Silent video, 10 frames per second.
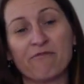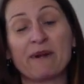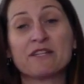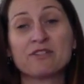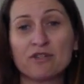But
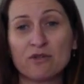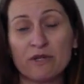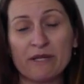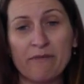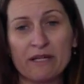I do
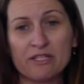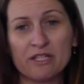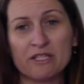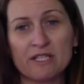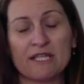want to
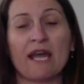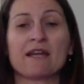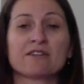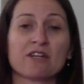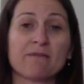mention today
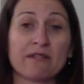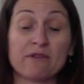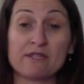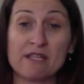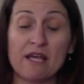and talk about
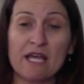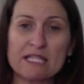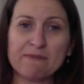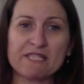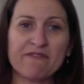those
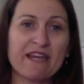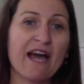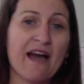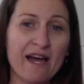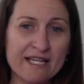specific
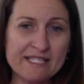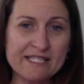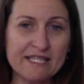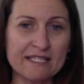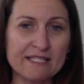eye
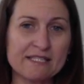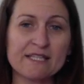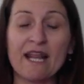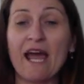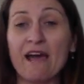skills
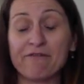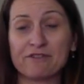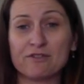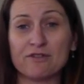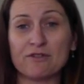that have
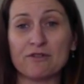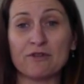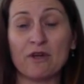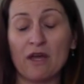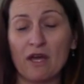to do